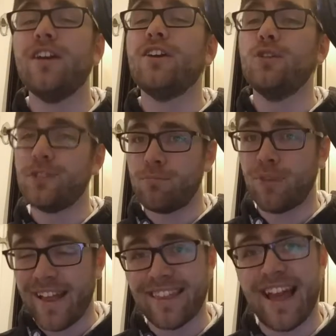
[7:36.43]
you should
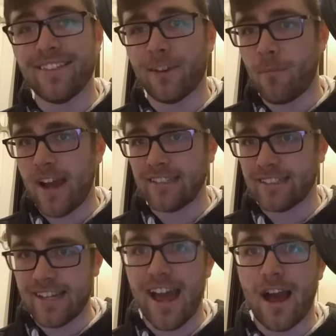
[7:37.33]
plant that in their minds
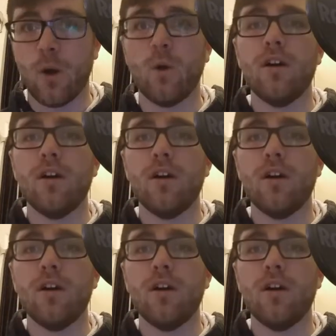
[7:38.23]
now.